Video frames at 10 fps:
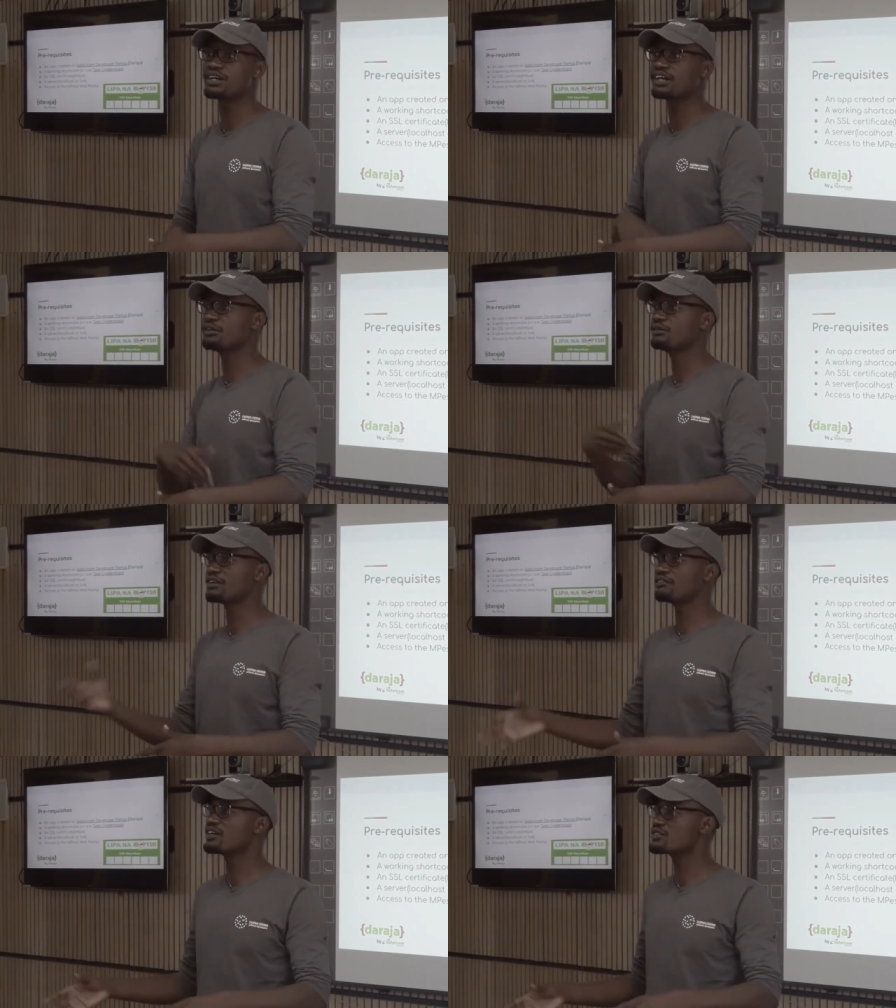You can do
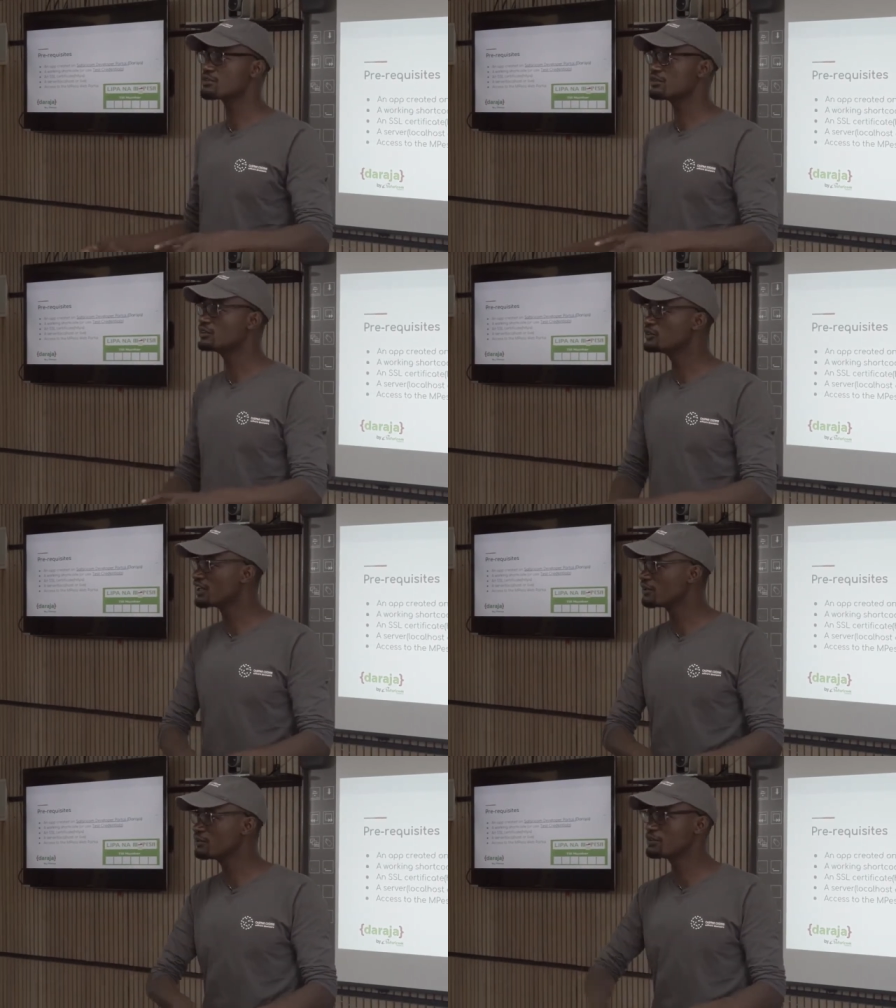reversals, you
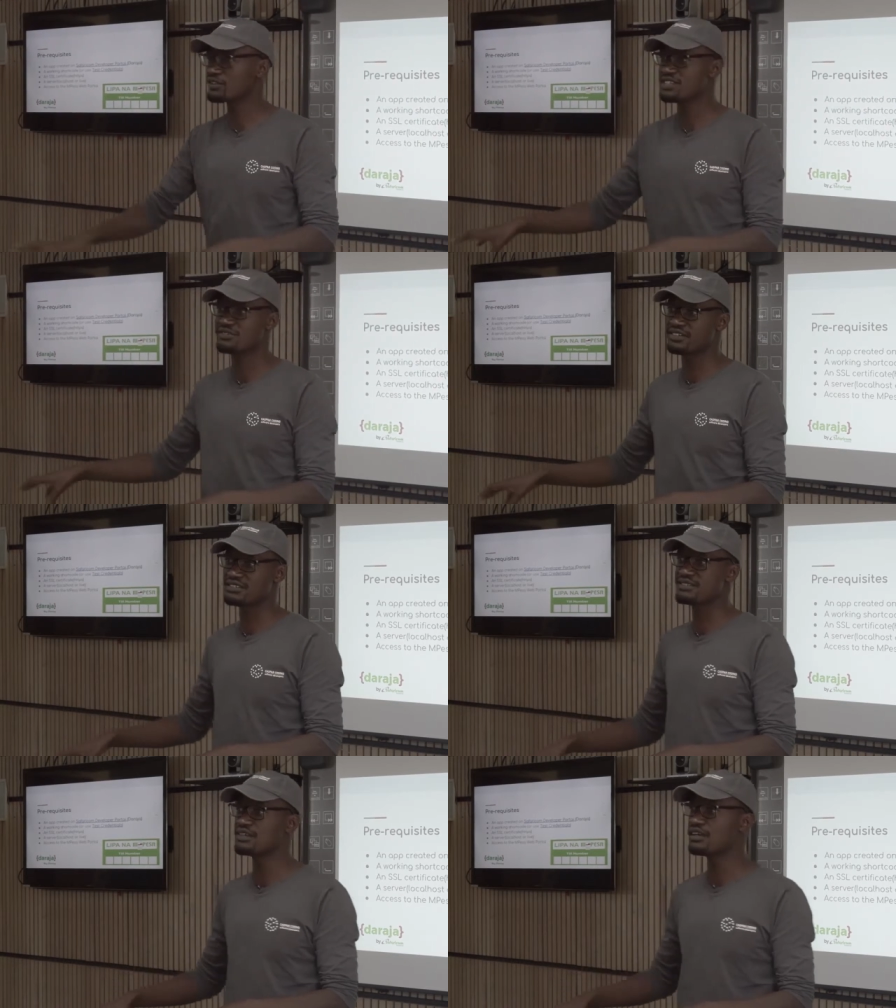can do
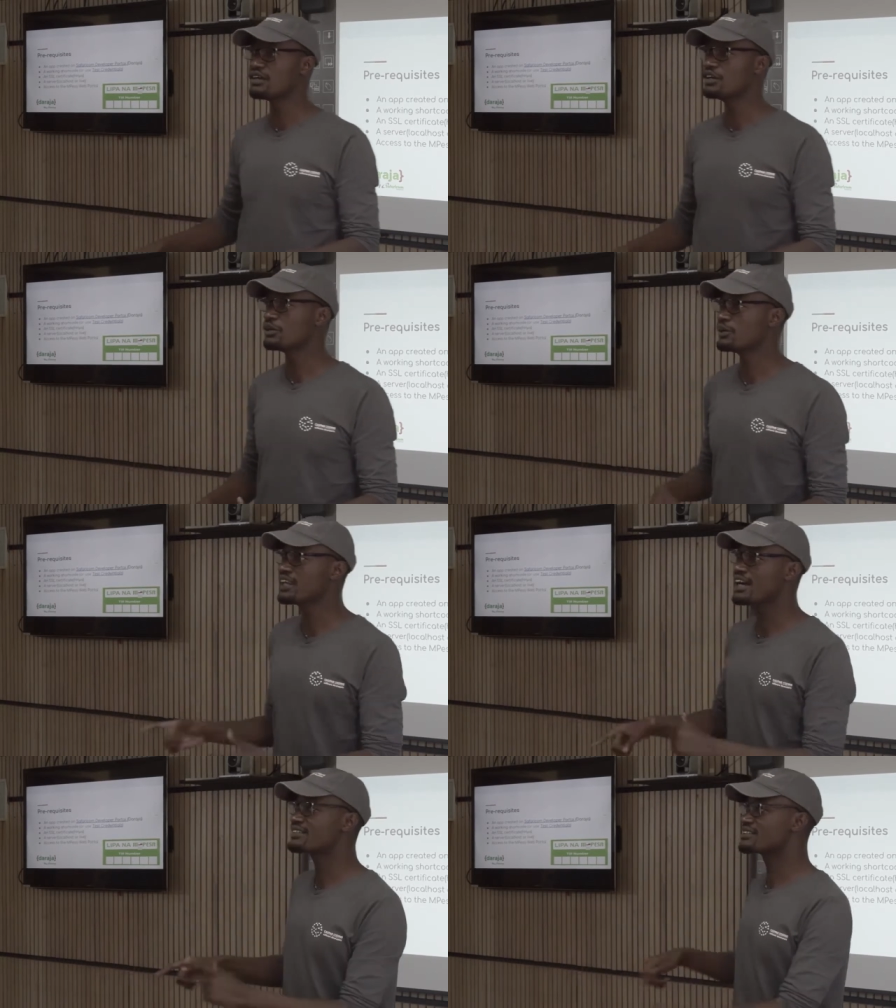transfers. You need
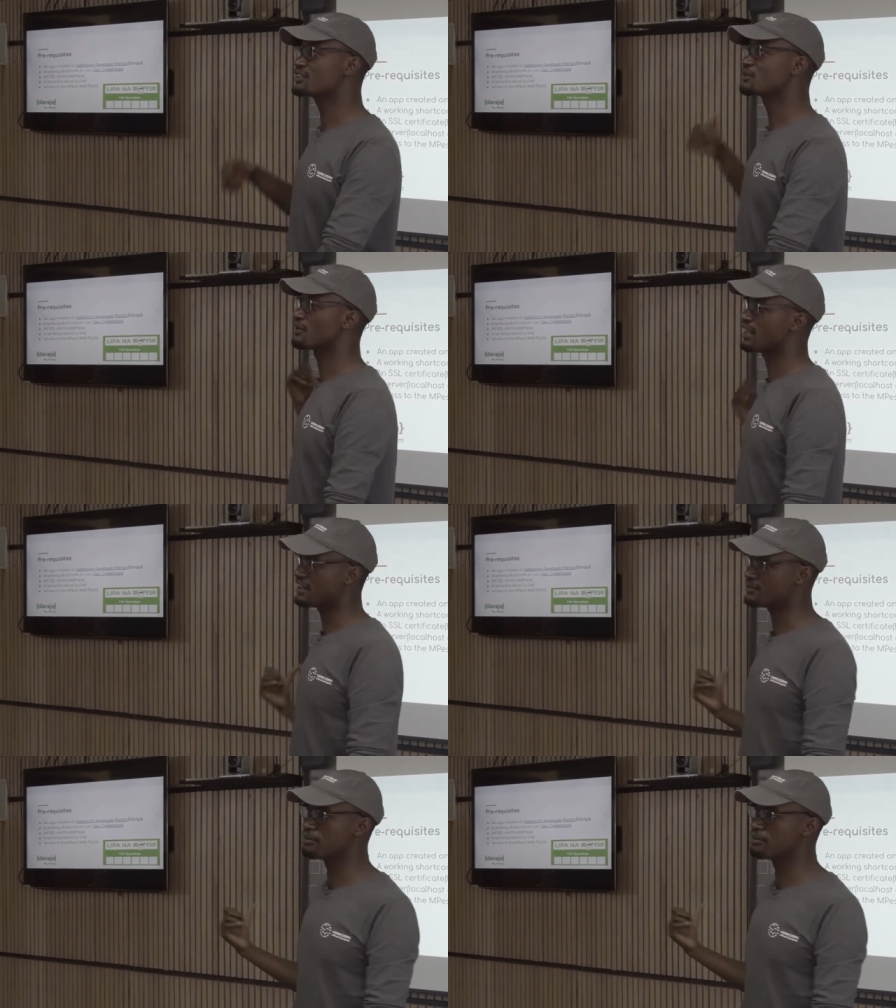access to that